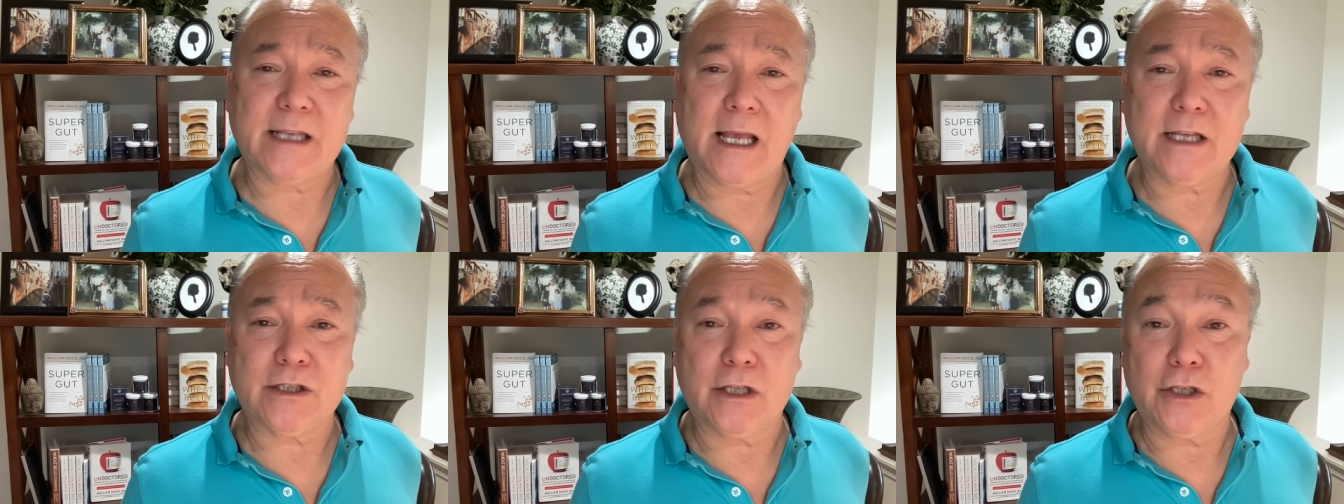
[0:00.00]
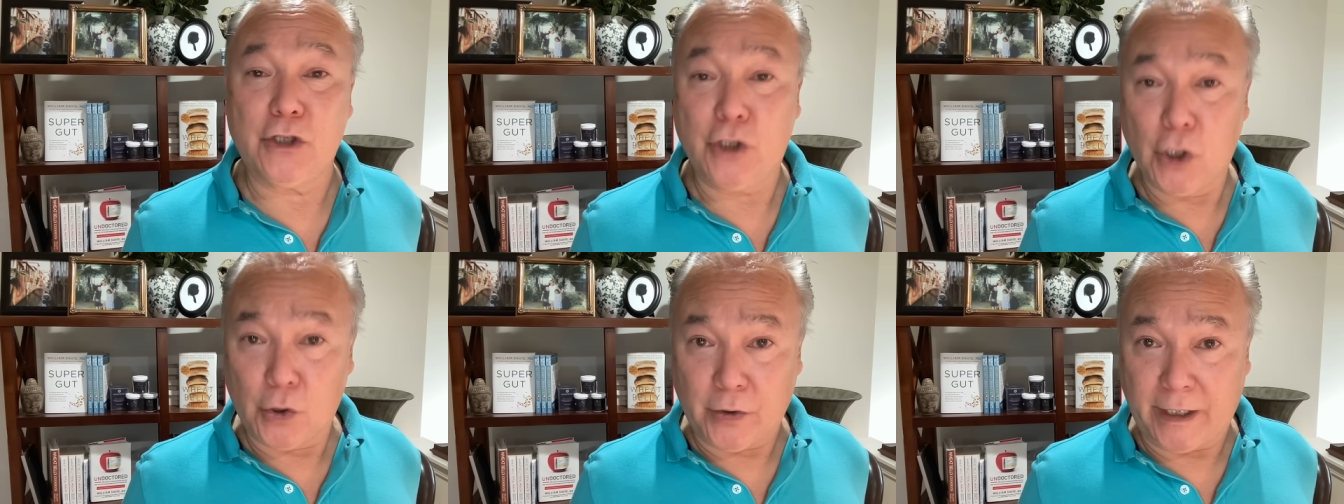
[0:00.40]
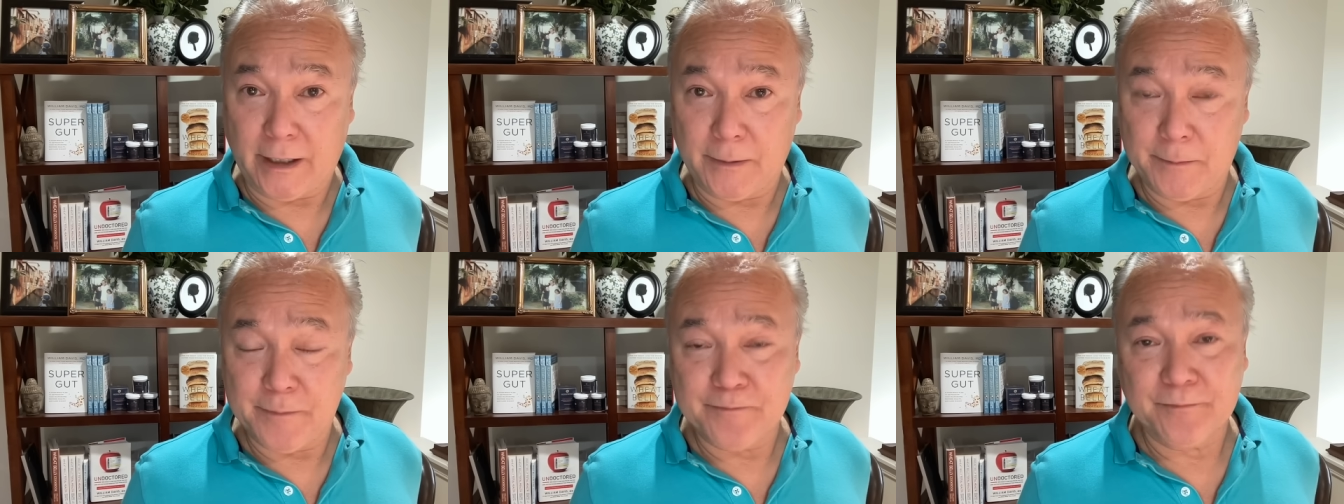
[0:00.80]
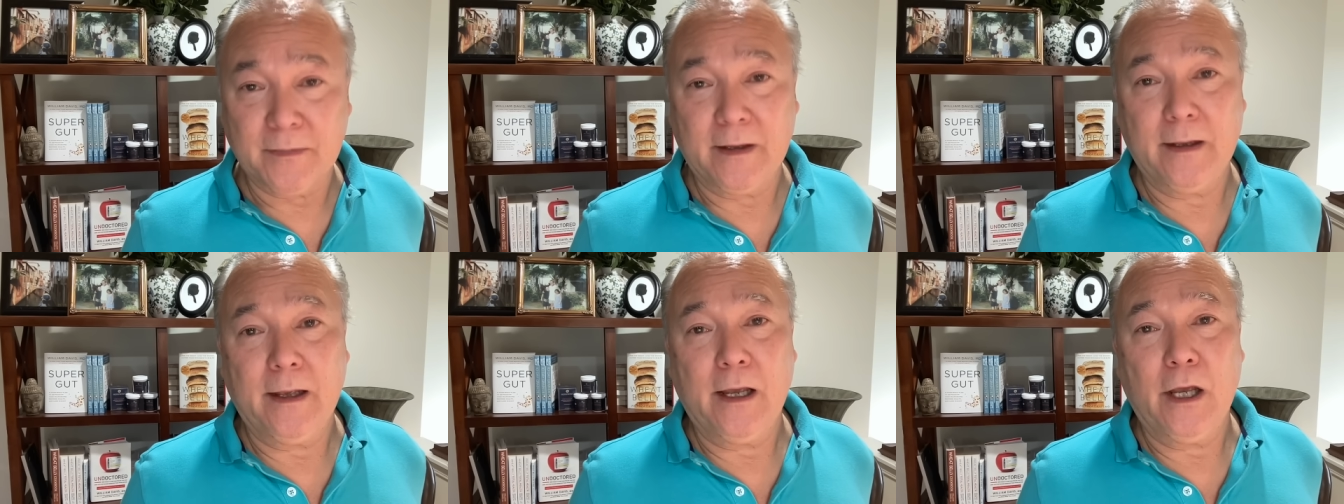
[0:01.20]
as the urine
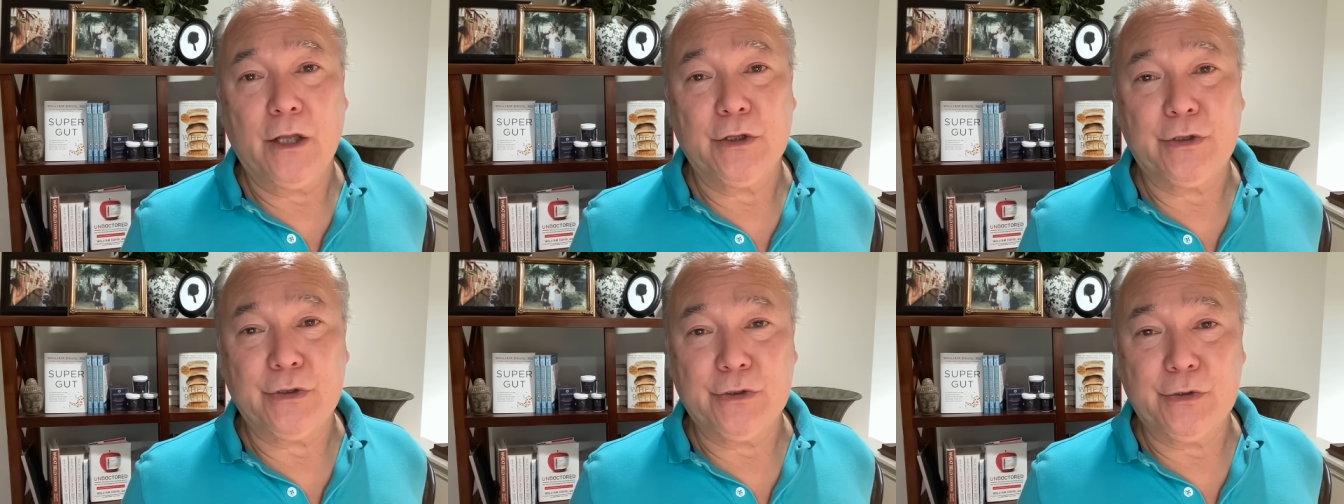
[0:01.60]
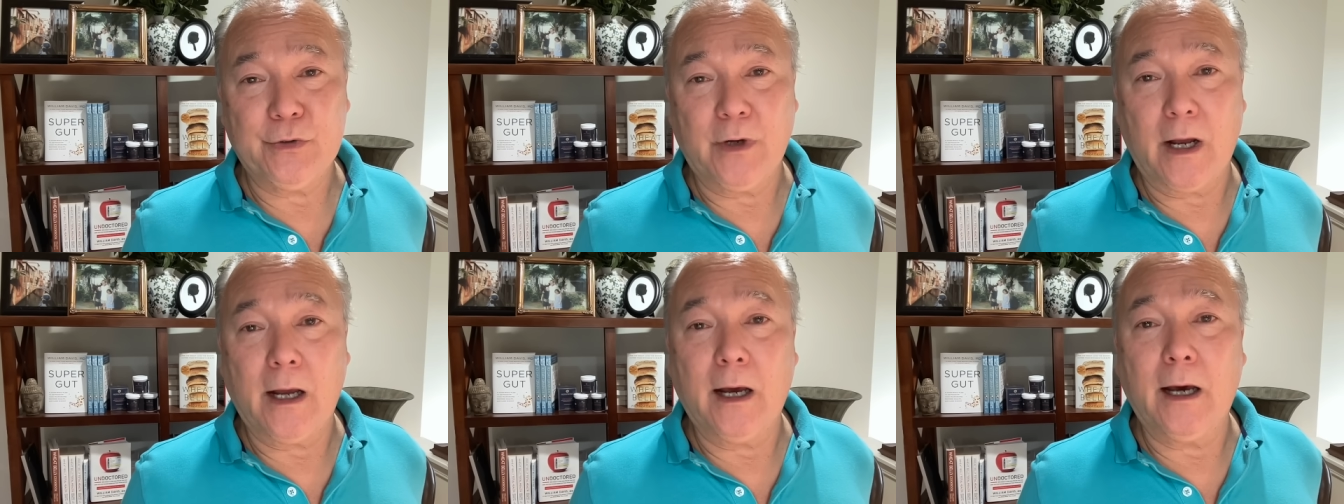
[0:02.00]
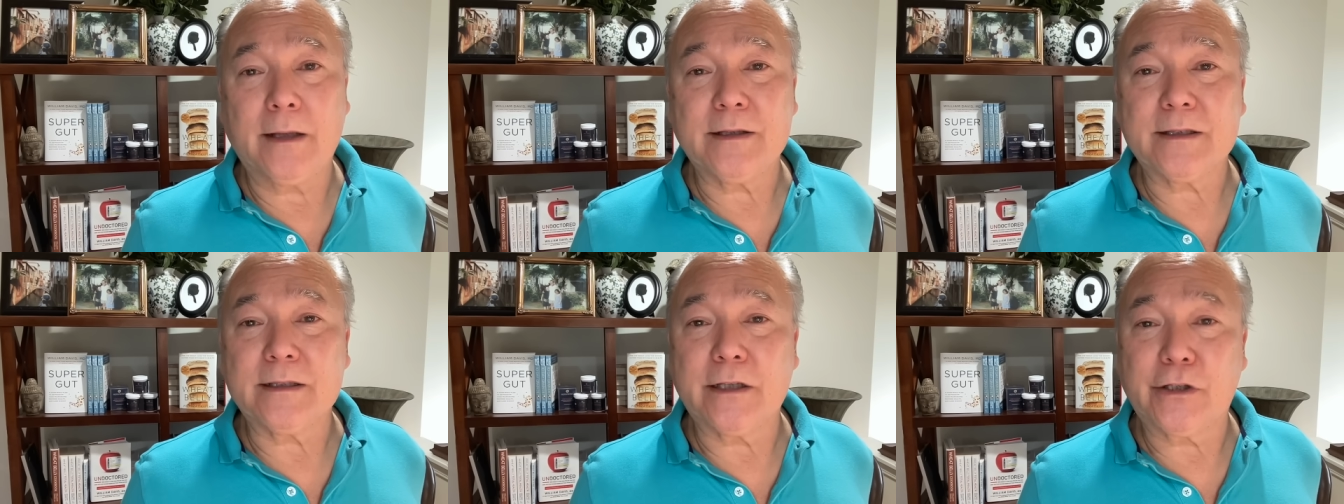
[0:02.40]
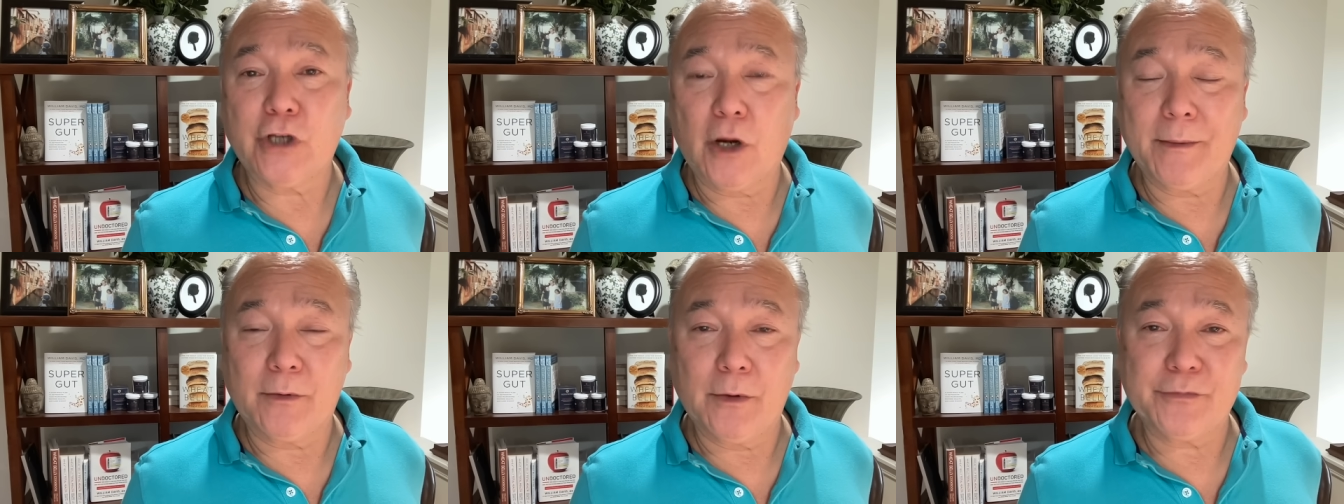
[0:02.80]
to
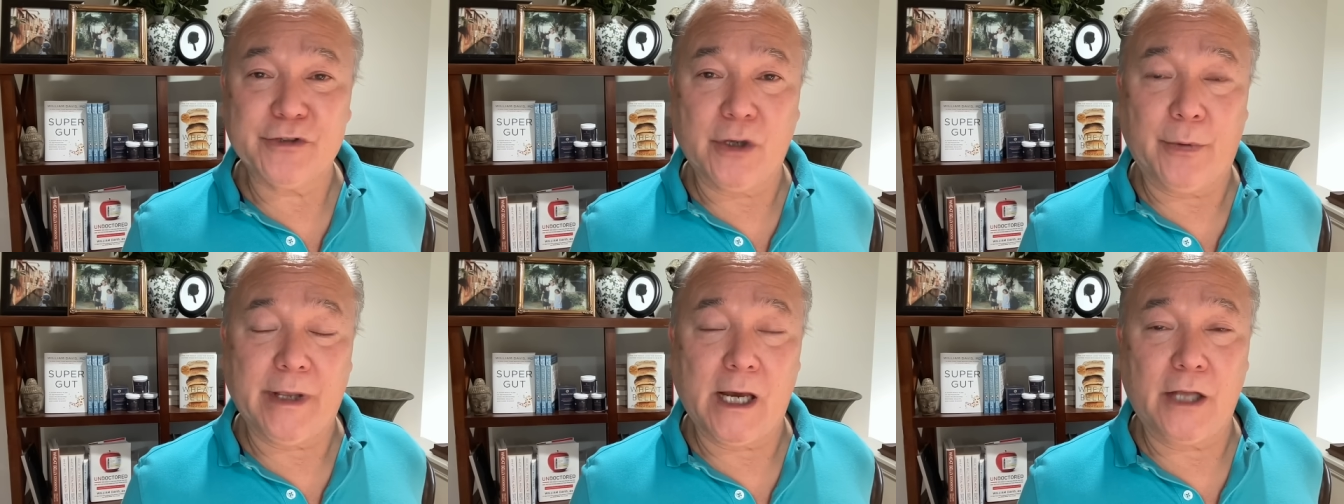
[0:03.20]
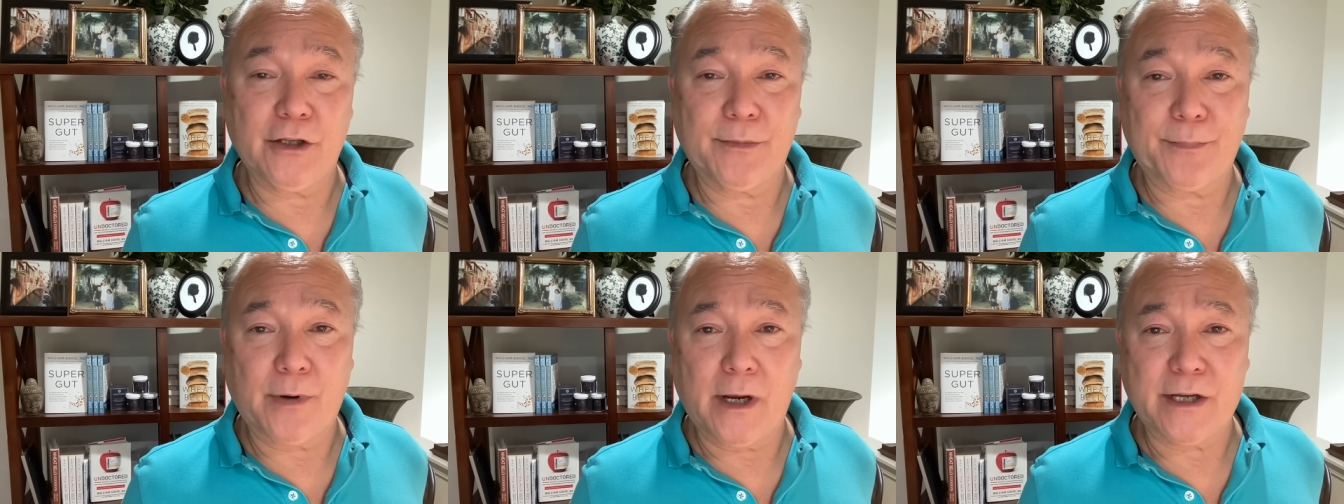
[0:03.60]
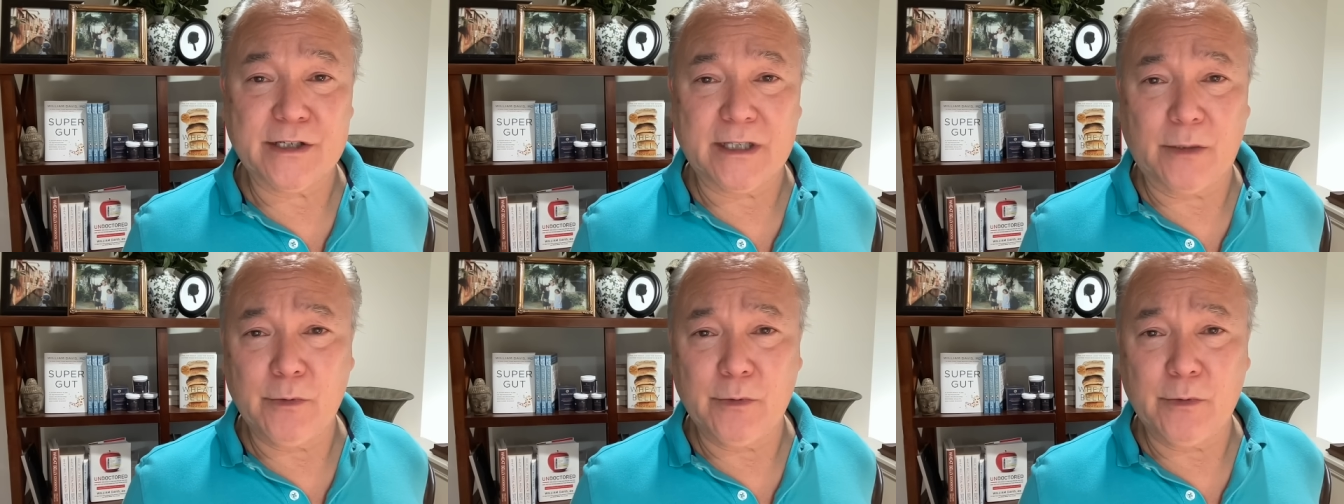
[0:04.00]
determine what was going on in the prostate.